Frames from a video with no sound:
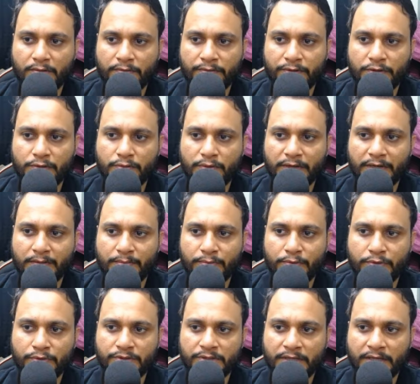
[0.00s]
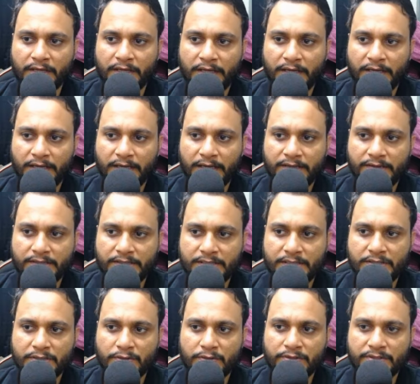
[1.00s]
of qn approach, and this
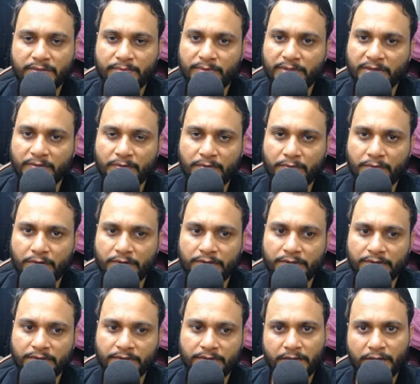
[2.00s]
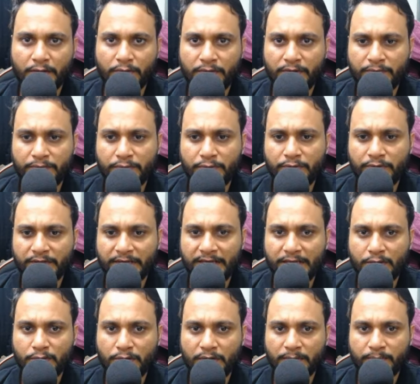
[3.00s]
is not something we want. Now if you try
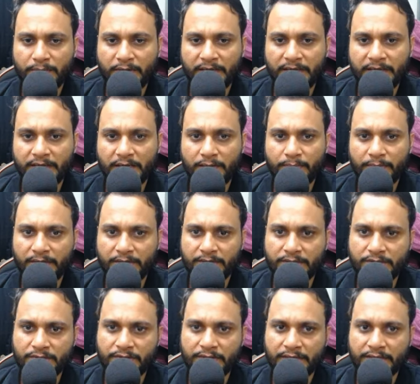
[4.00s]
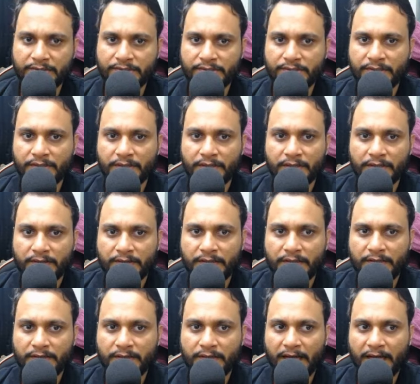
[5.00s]
to apply a better strategy,
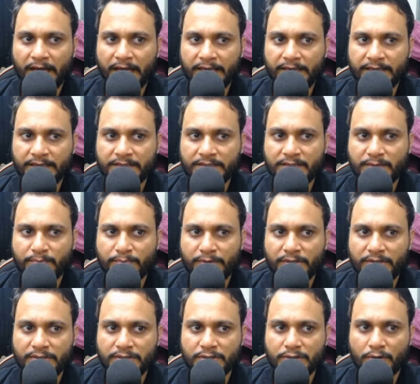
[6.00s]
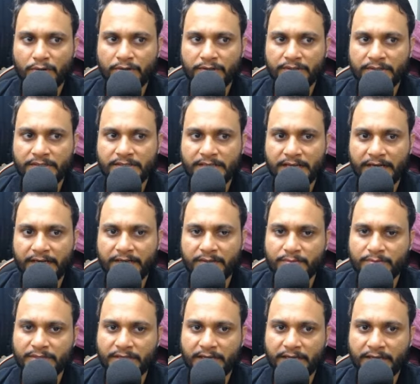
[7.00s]
then I can simply sort this
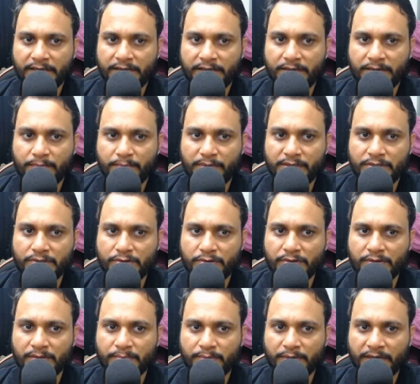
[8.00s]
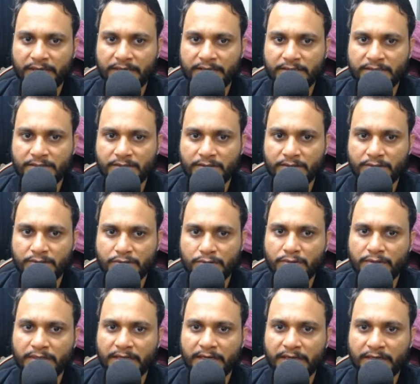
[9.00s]
items array based on the price, so
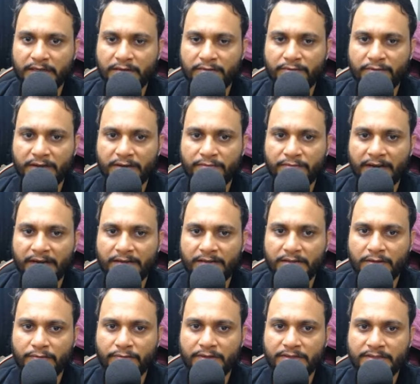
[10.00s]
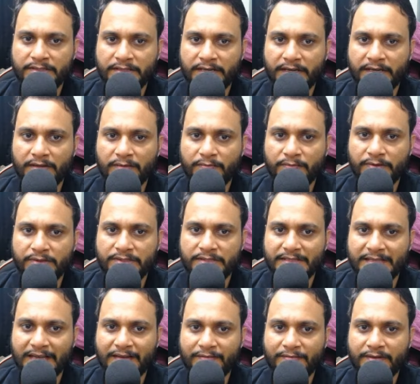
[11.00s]
that if I find the first item which is
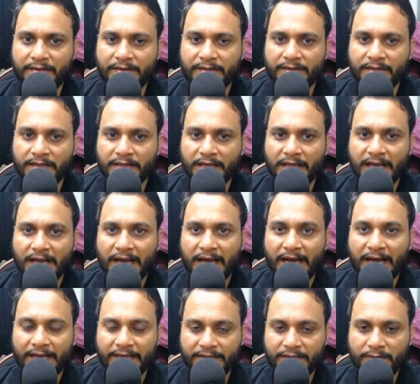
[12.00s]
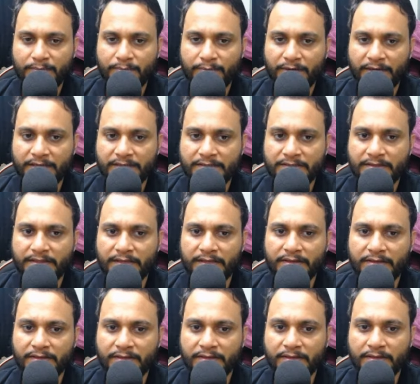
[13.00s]
having a higher price
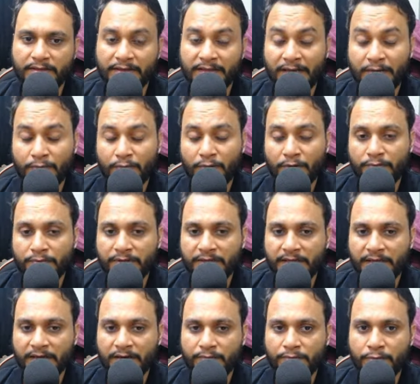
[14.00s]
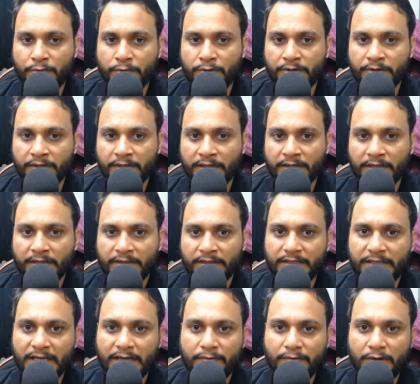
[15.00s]
than what we can afford,
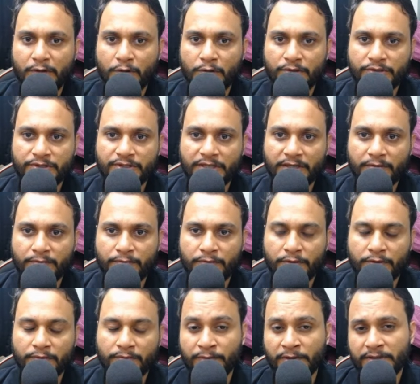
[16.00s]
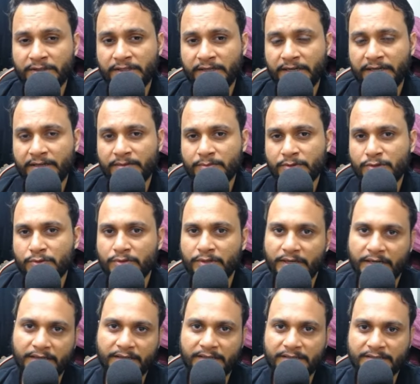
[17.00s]
then I will not check for further items to the
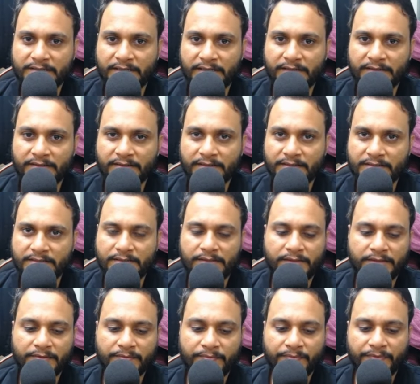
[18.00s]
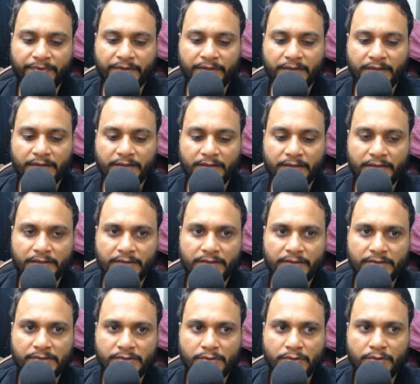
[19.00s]
right hand side, isn't it?
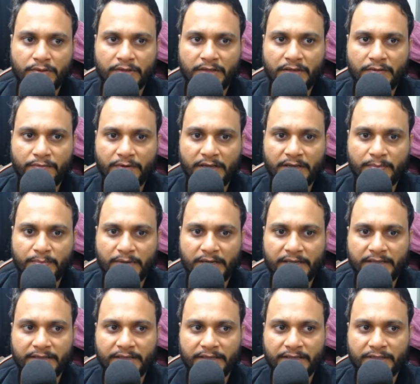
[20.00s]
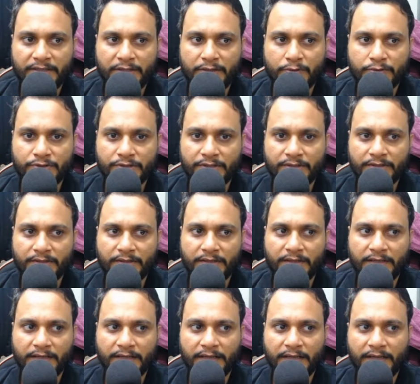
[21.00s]
So if I apply that intuition
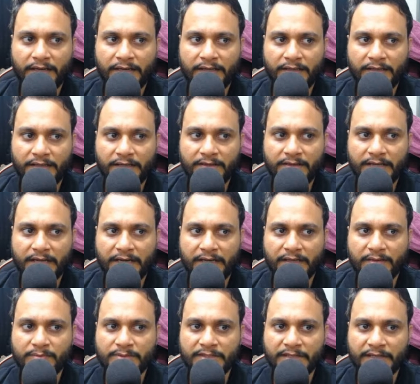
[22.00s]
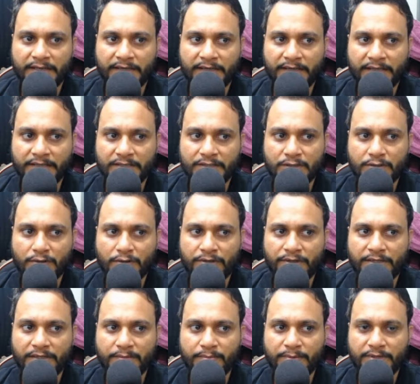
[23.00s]
and take the items array and sort
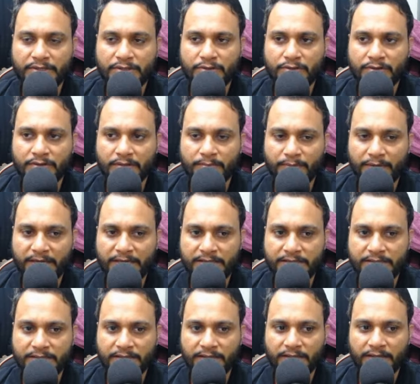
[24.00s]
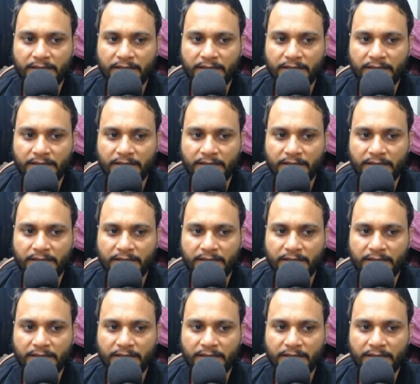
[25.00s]
it based on the price,